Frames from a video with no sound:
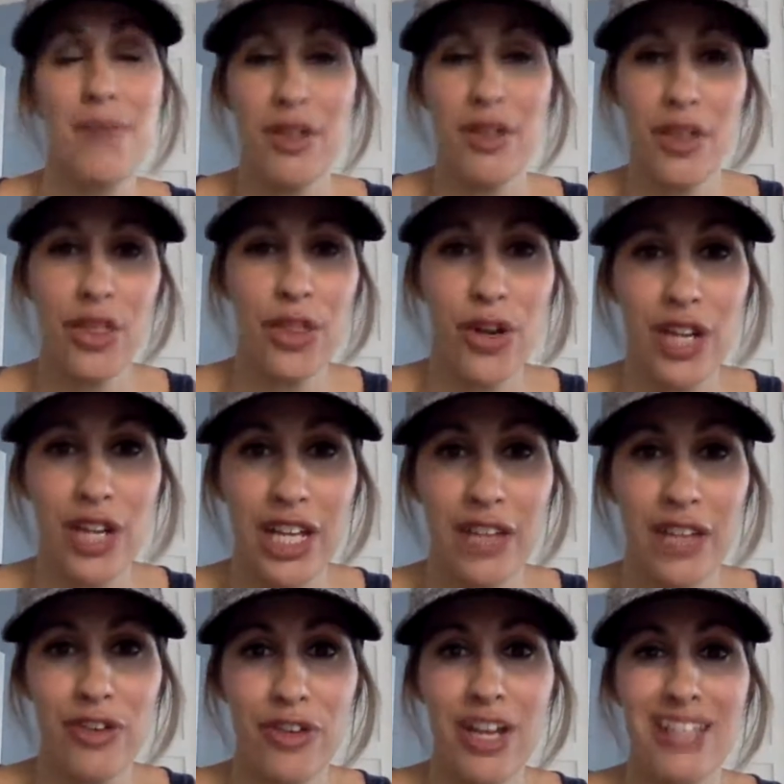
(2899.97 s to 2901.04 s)
on the 30th.
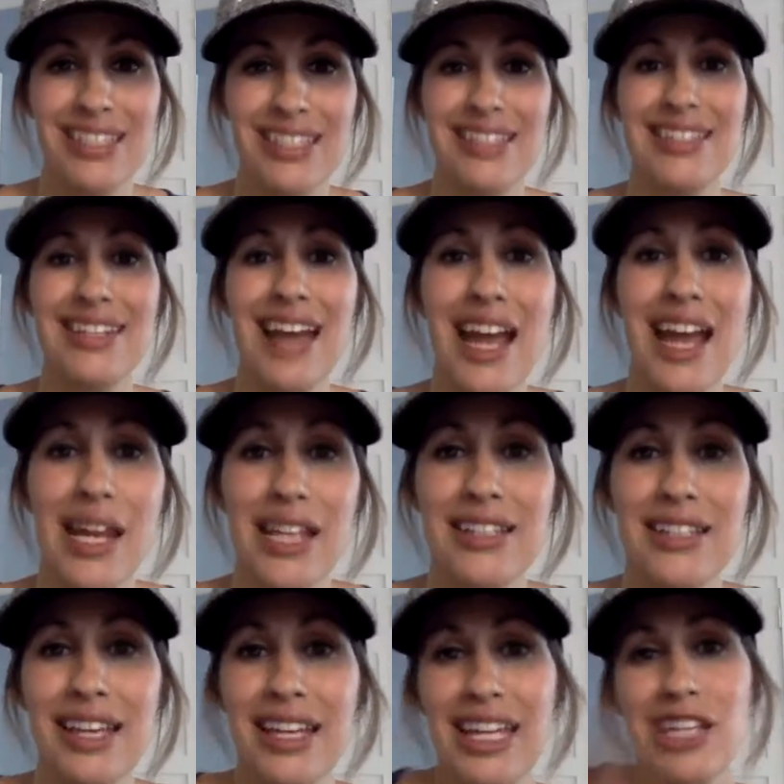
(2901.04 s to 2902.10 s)
For us, it's nine, it's
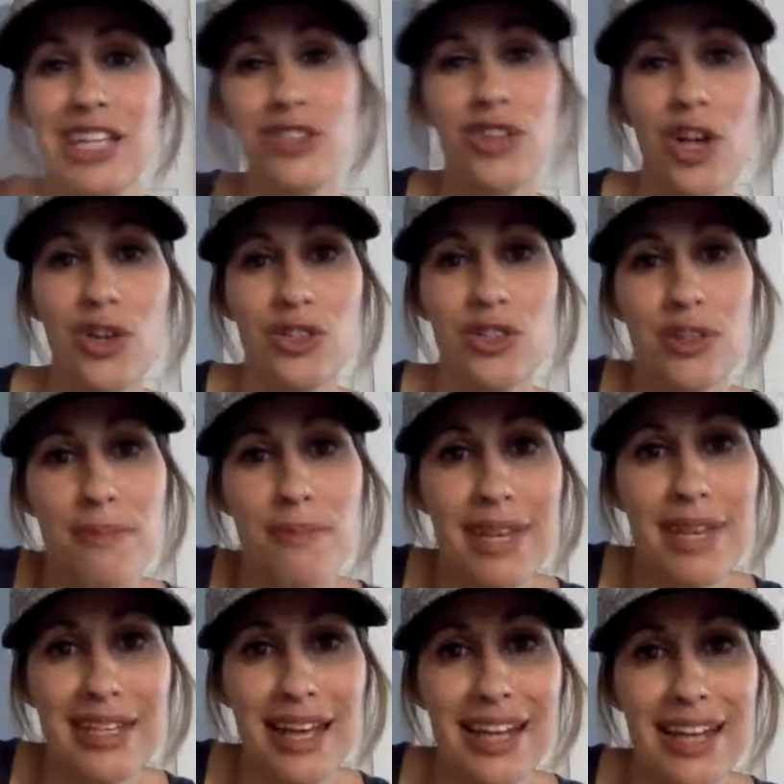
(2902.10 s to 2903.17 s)
like East Coast
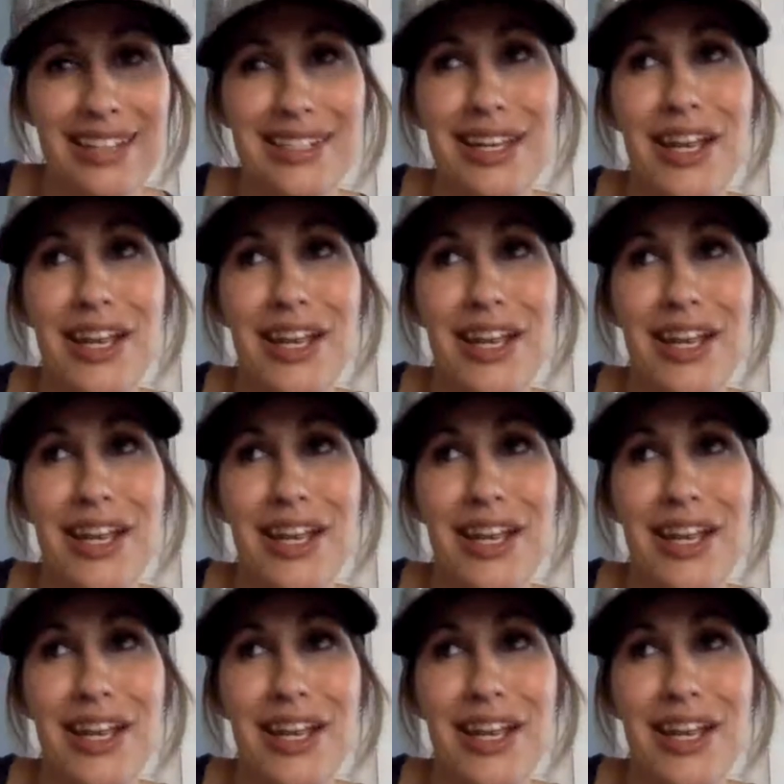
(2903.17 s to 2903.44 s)
midnight.